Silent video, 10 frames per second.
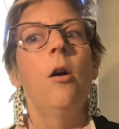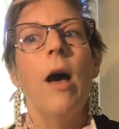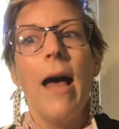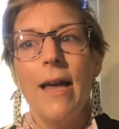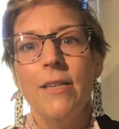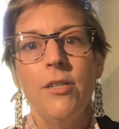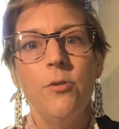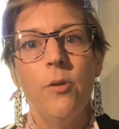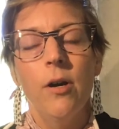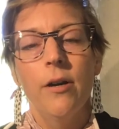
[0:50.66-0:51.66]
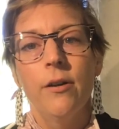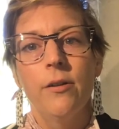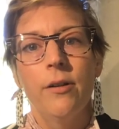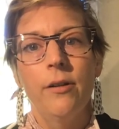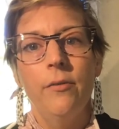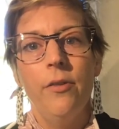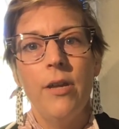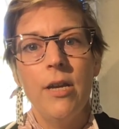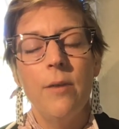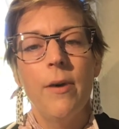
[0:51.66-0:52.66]
as you are
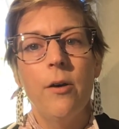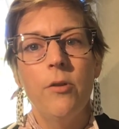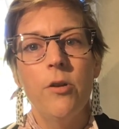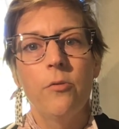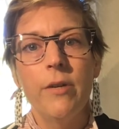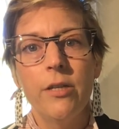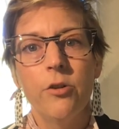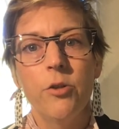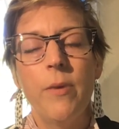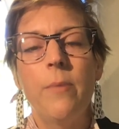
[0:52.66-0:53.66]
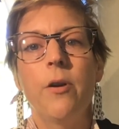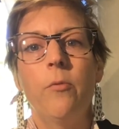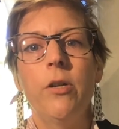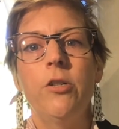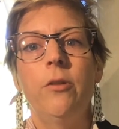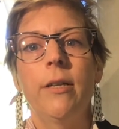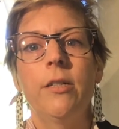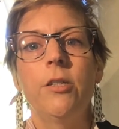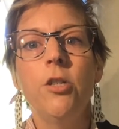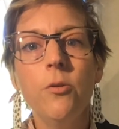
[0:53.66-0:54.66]
thinking about your research paper and what you'd like
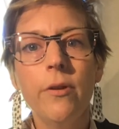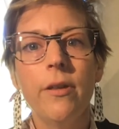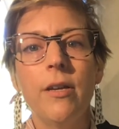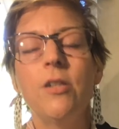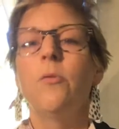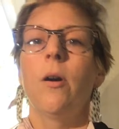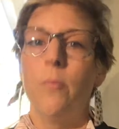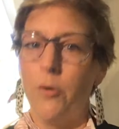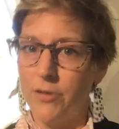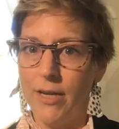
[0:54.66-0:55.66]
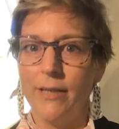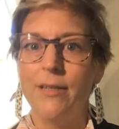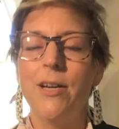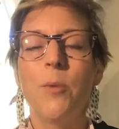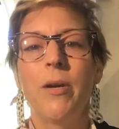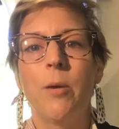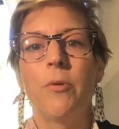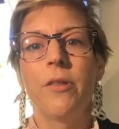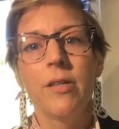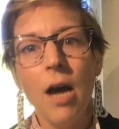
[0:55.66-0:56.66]
to do with it, you are most likely coming up
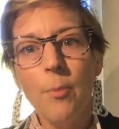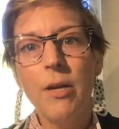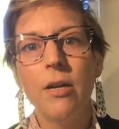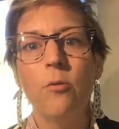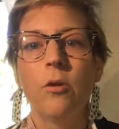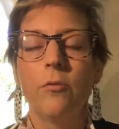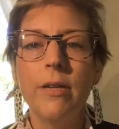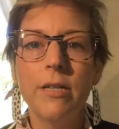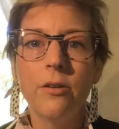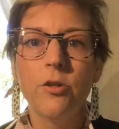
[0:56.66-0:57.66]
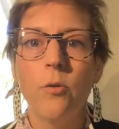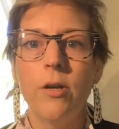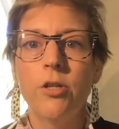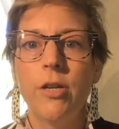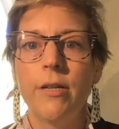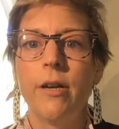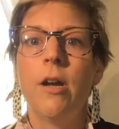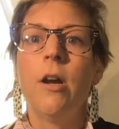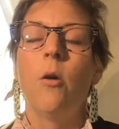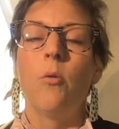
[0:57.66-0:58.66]
with a topic or a research question
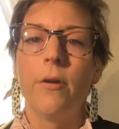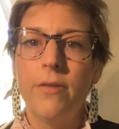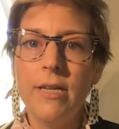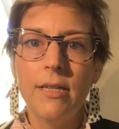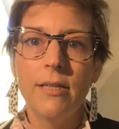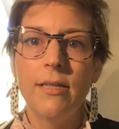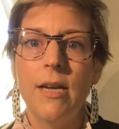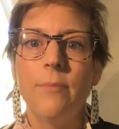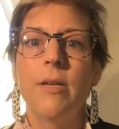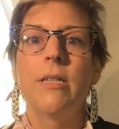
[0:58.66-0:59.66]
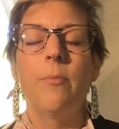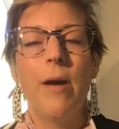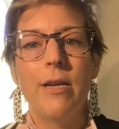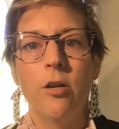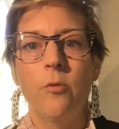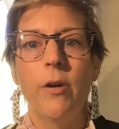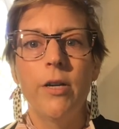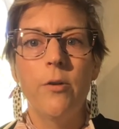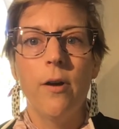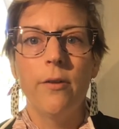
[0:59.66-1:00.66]
or a thesis statement, depending on where
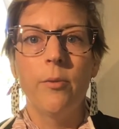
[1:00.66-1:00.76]
you are in